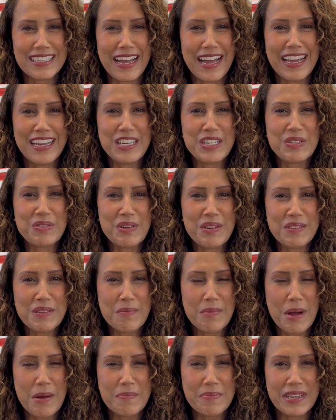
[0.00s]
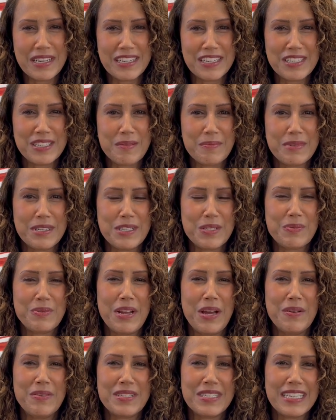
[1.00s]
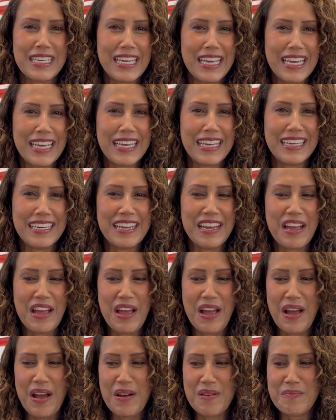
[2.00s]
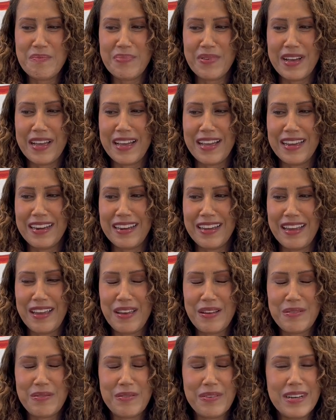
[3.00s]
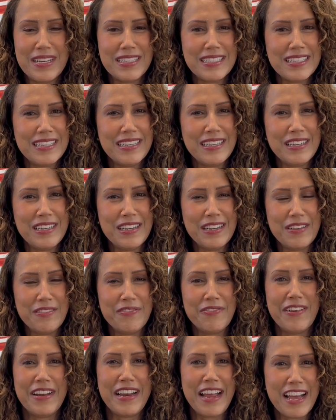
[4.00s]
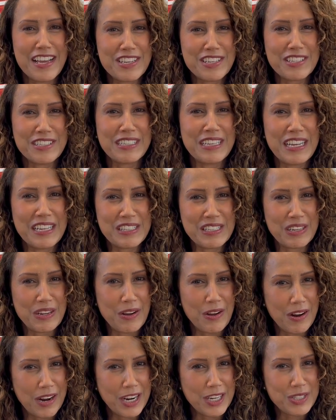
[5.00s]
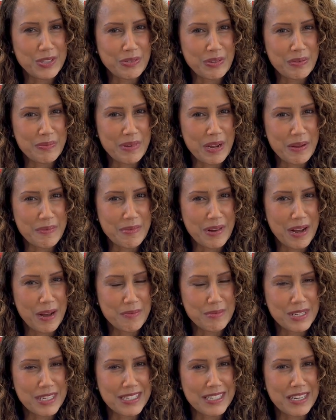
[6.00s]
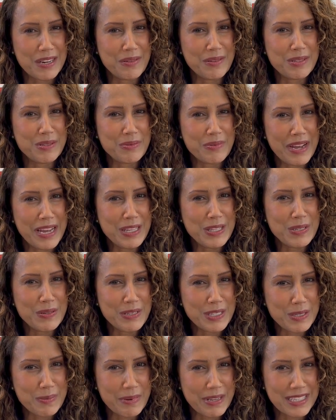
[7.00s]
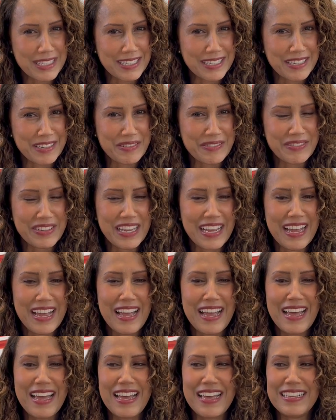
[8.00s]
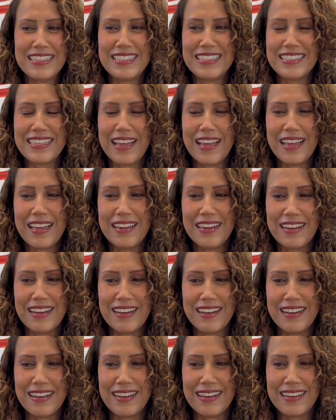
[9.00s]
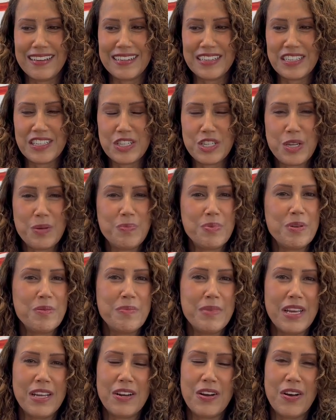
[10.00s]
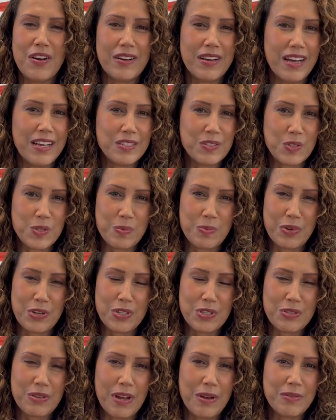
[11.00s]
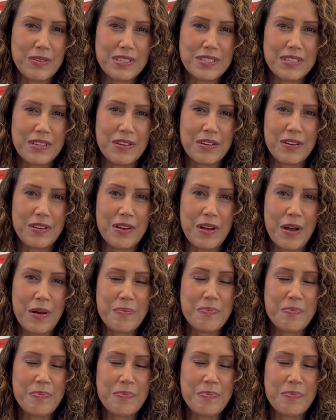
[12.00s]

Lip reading: I dreamed about being a gymnast when I was a kid, but it wasn't financially in the cards for my mom. She said it was way too expensive, Instead, she put me in all kinds of sports. So I was a